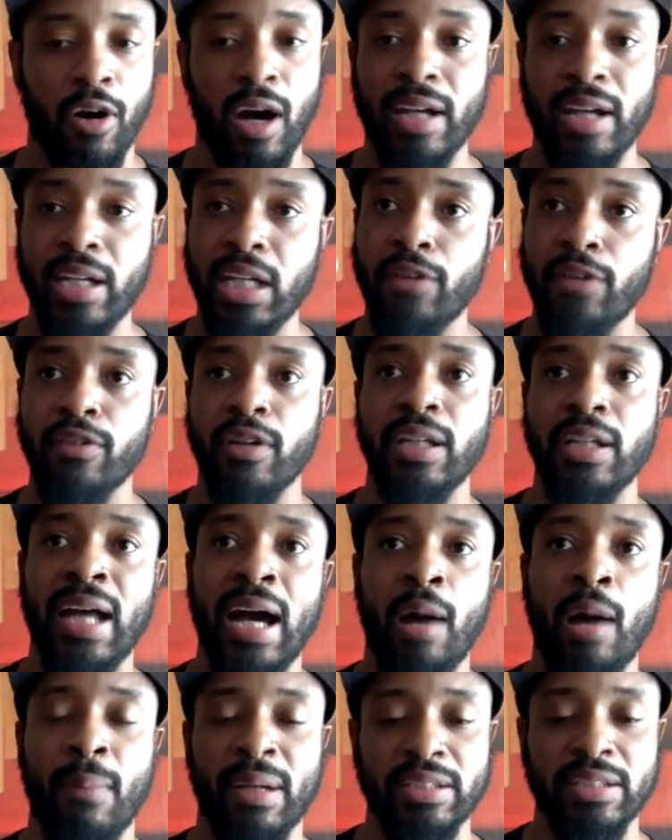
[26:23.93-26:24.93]
I never
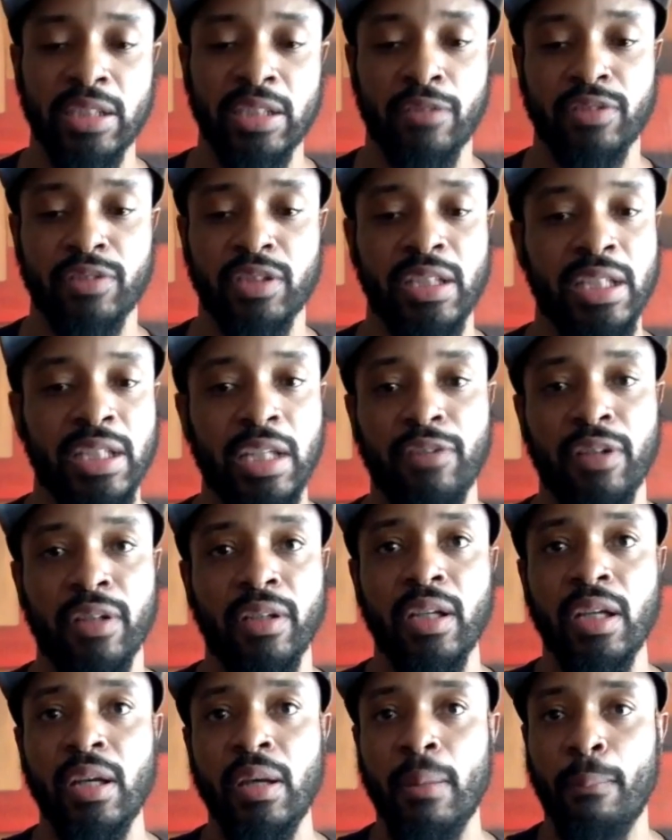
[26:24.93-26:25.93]
allowed myself to even
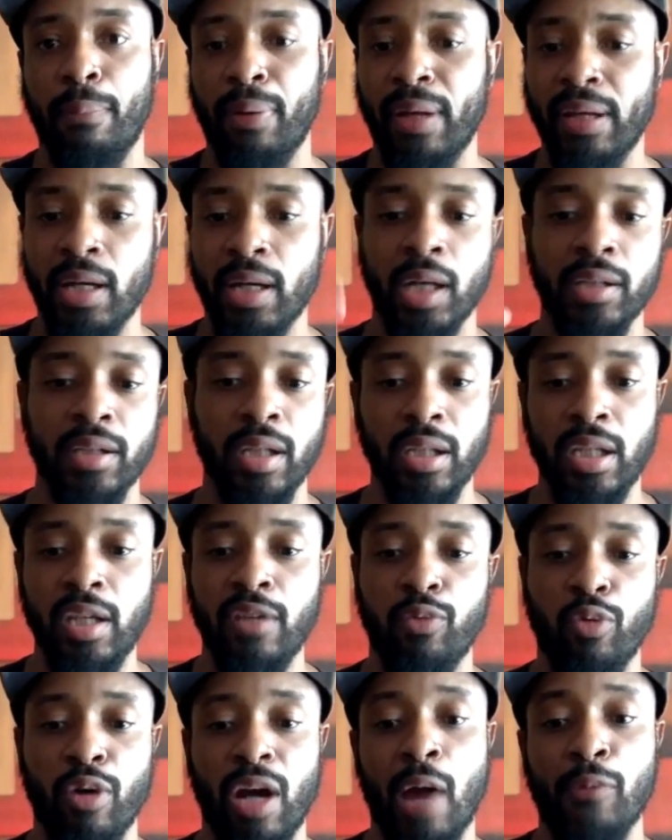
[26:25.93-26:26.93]
play underneath
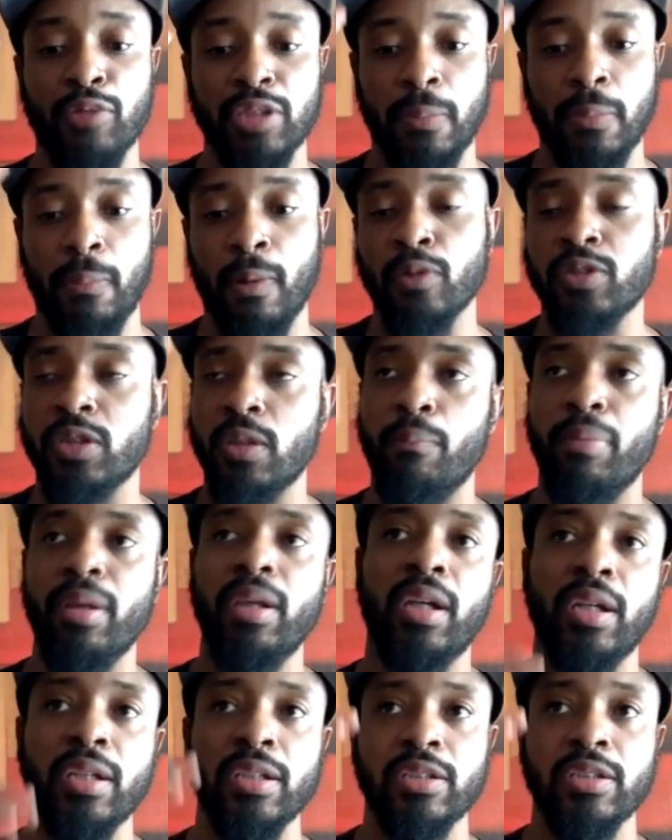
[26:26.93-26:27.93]
where I was supposed to
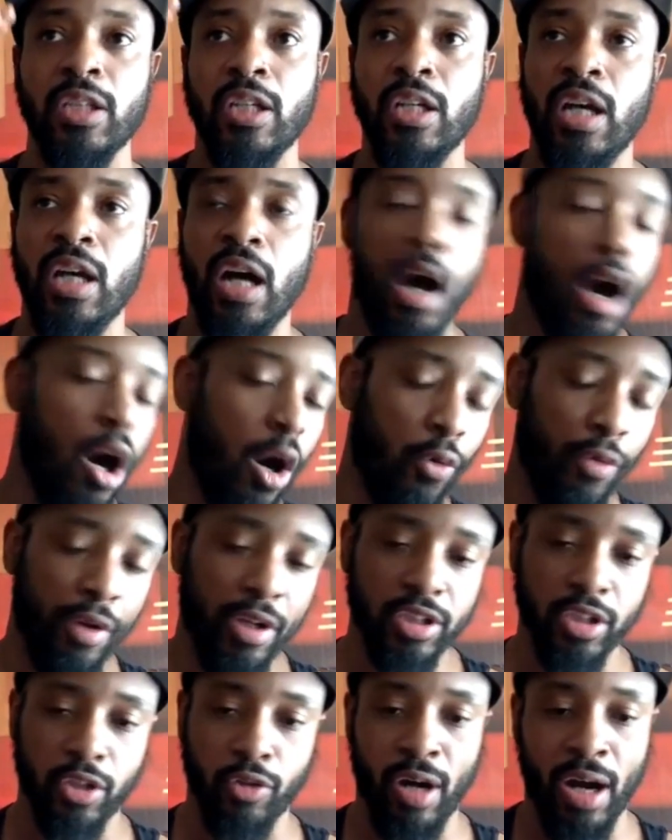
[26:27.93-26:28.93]
be because I always
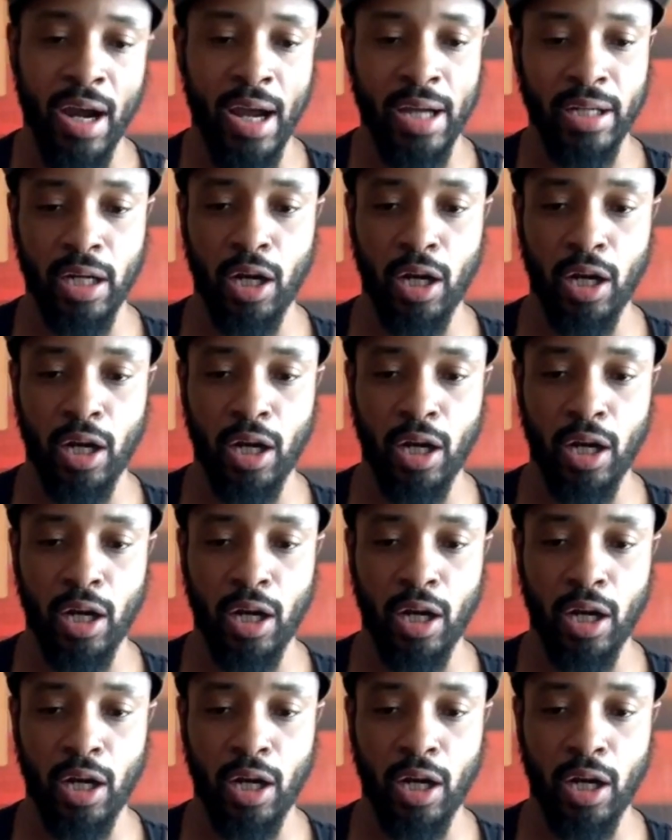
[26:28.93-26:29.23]
grind.